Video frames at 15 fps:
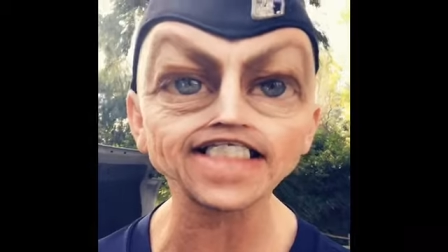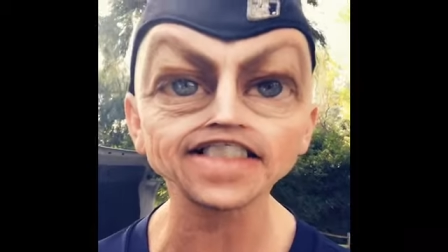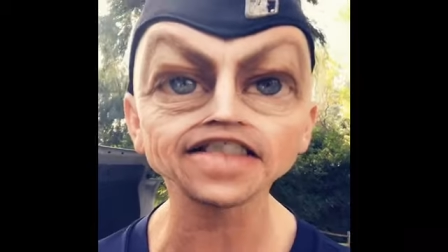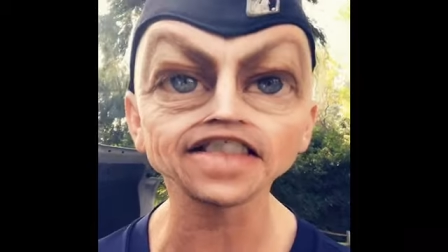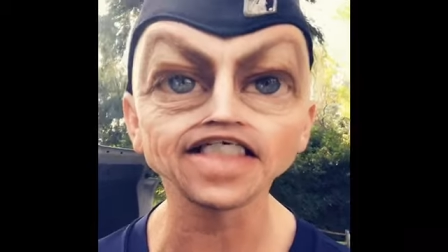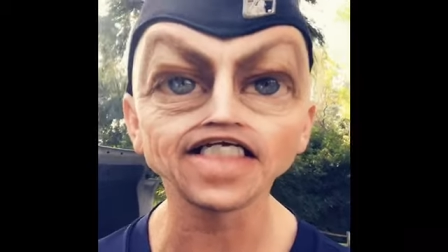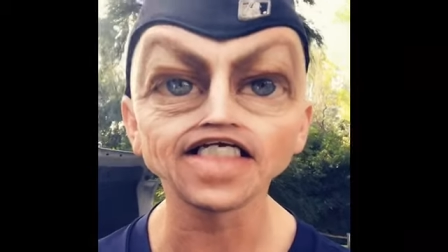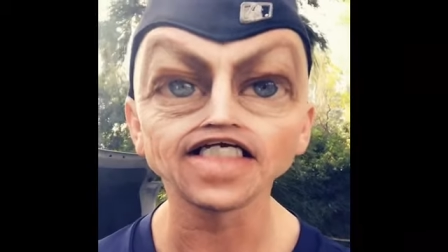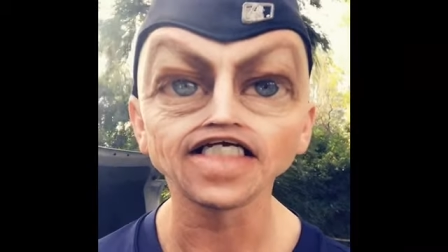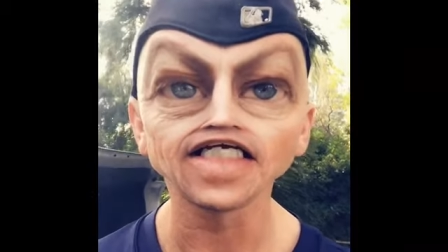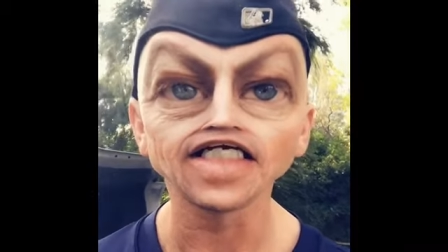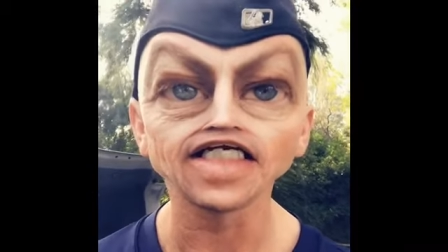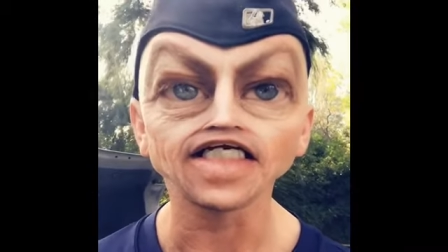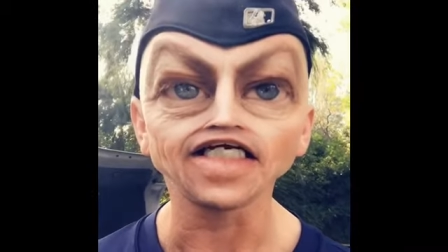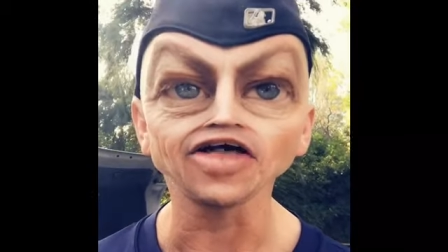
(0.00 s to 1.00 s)
this,
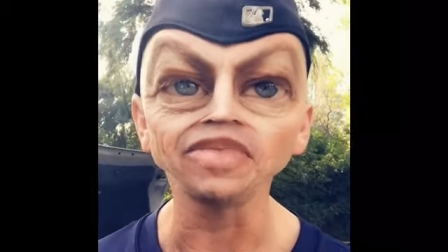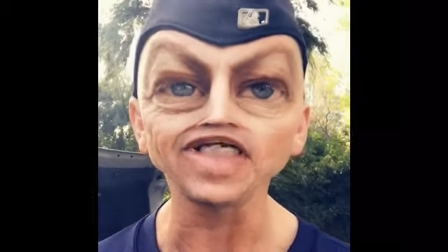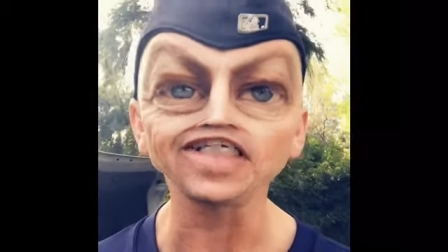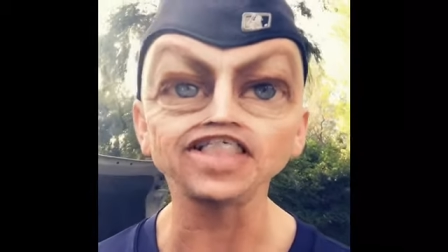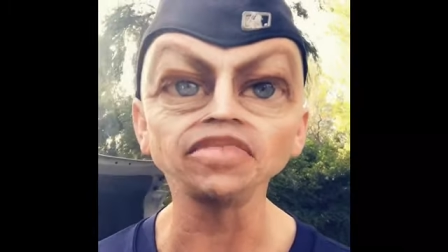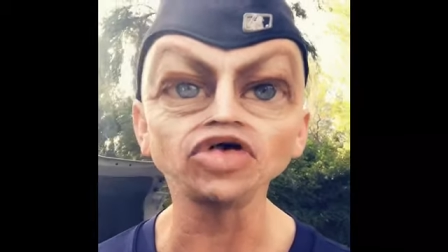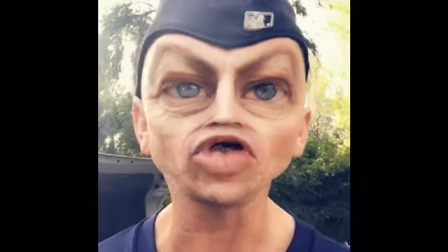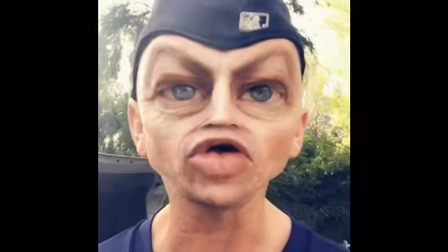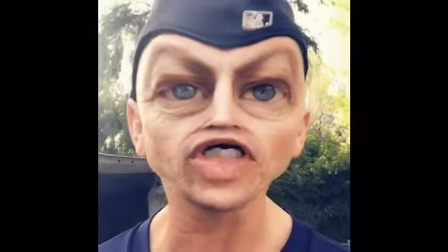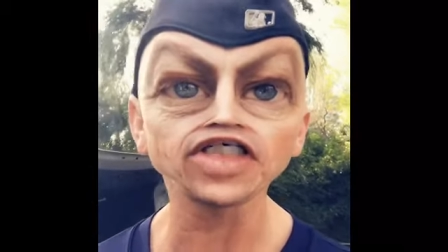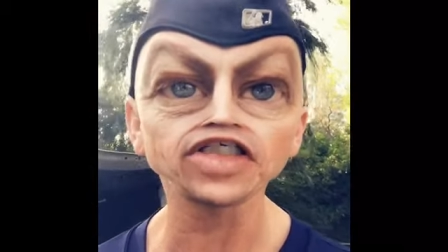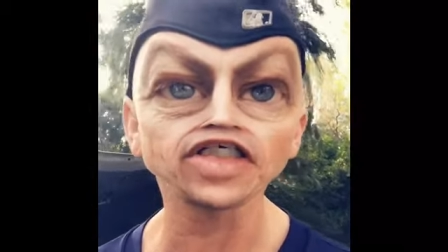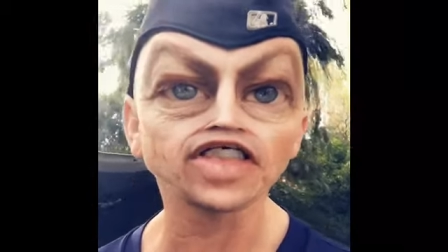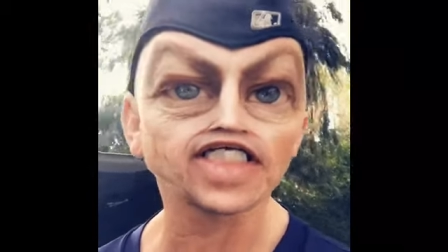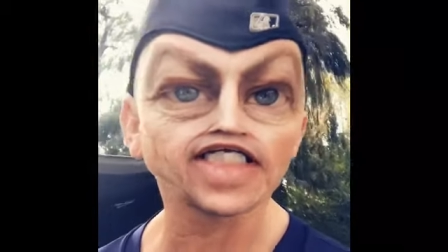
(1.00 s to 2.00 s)
it'll be a simple
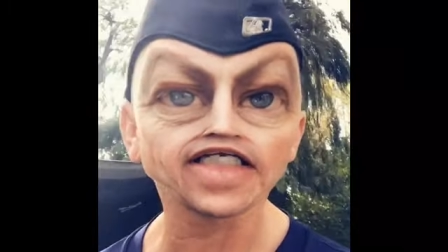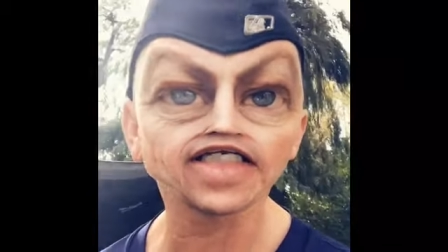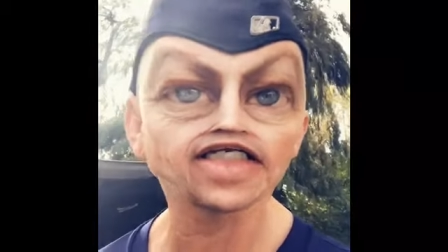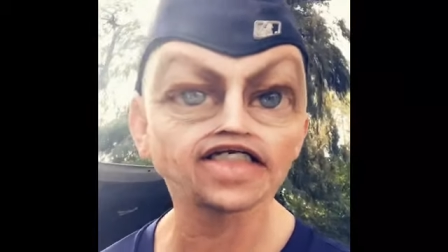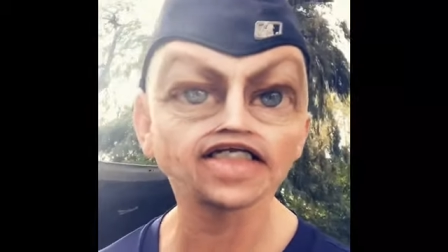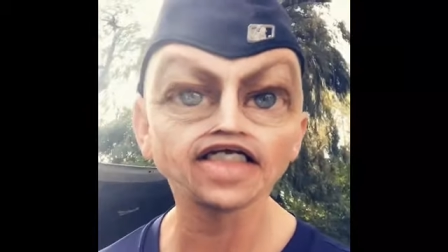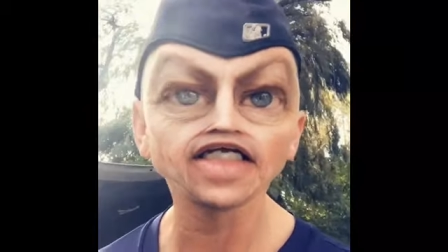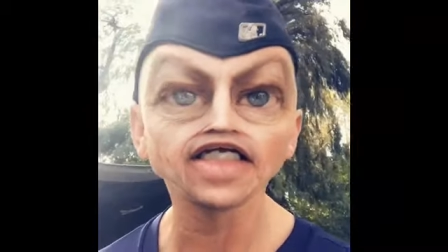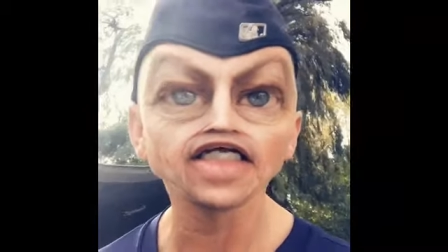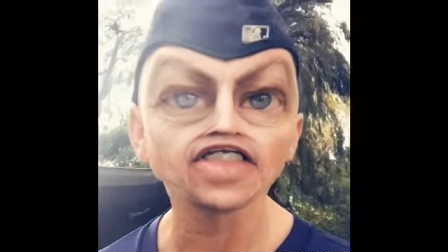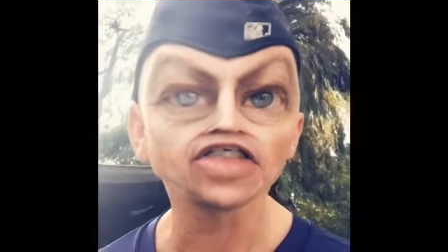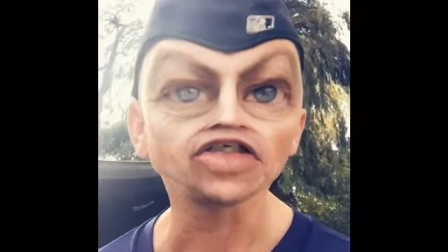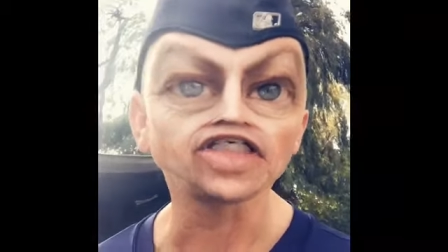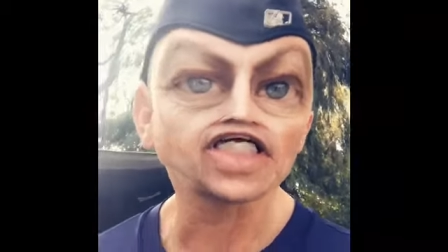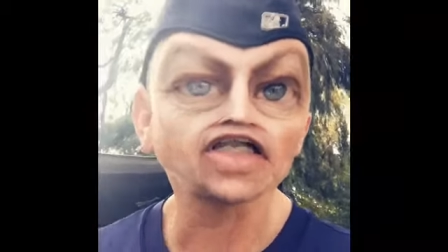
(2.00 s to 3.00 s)
question like,
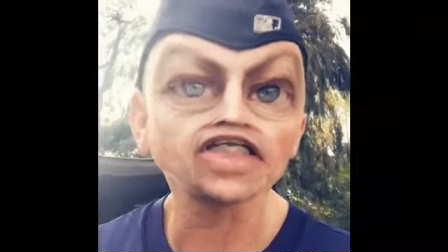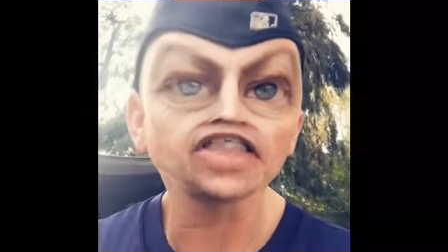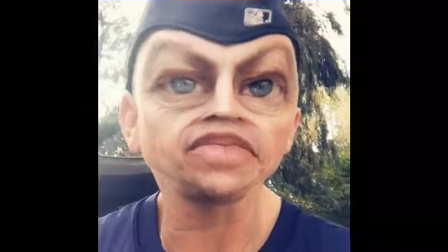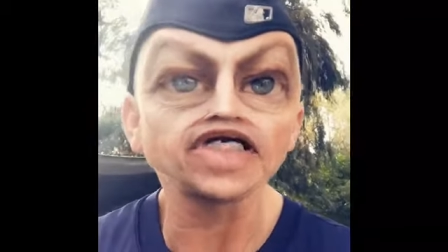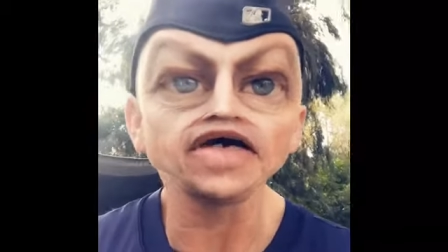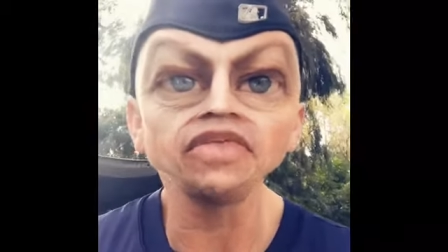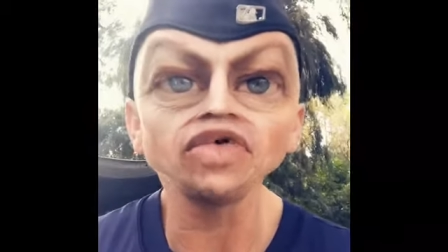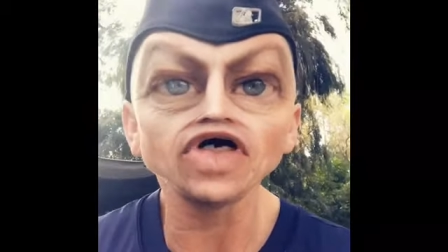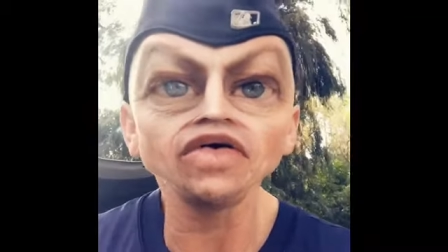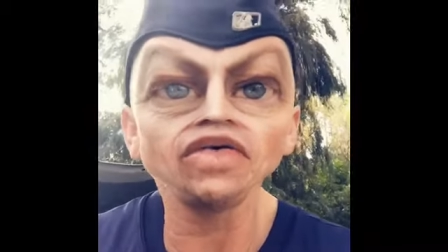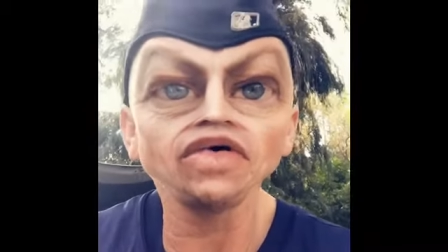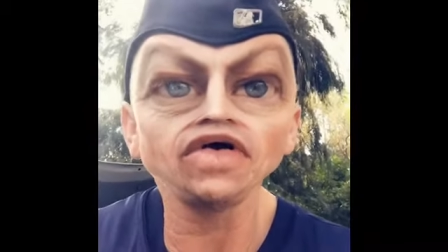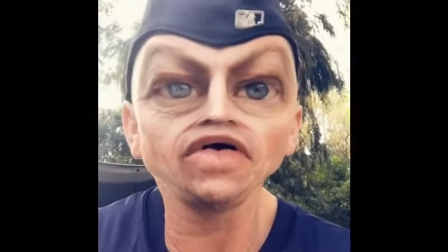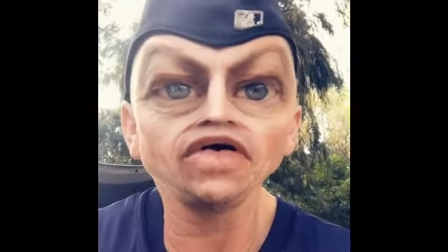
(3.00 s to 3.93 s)
so tell us, Bam, what,